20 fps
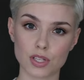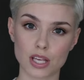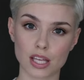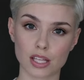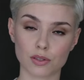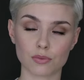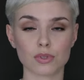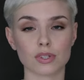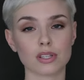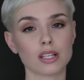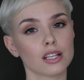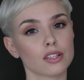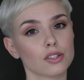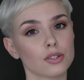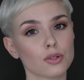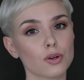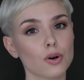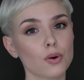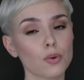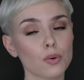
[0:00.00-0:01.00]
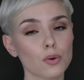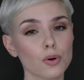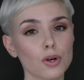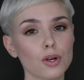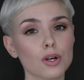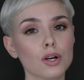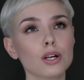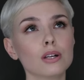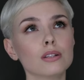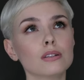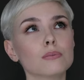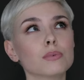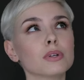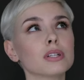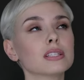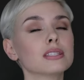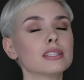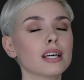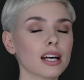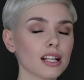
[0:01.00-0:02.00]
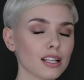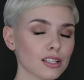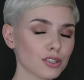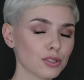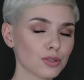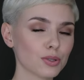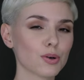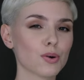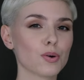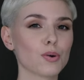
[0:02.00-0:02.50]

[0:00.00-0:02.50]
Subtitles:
and we'll tell you